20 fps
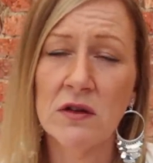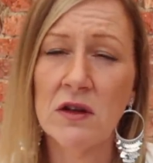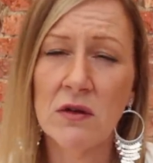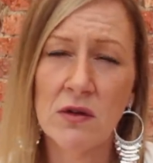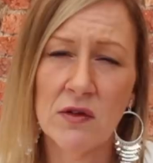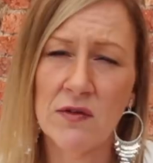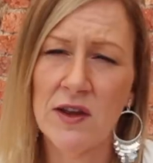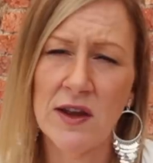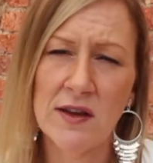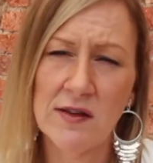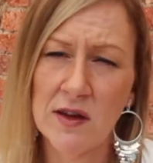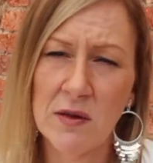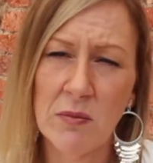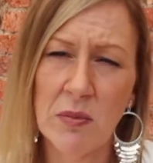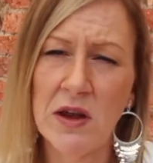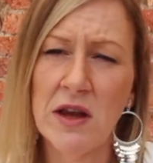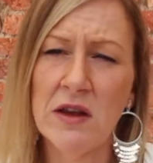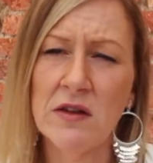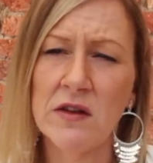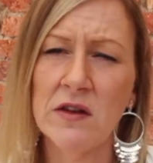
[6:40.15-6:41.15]
those facing
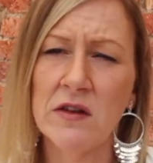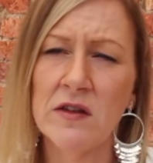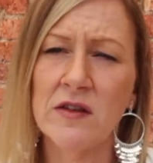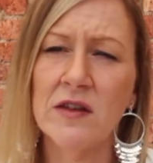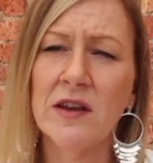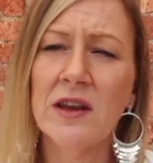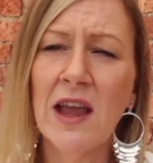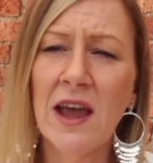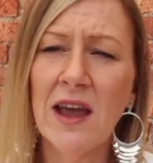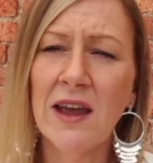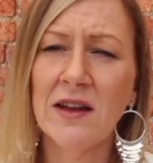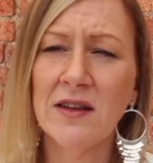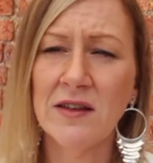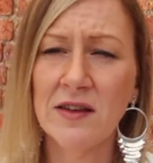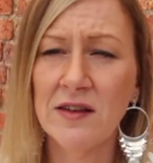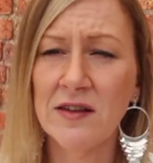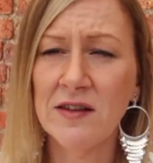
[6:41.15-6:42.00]
pieces to get it to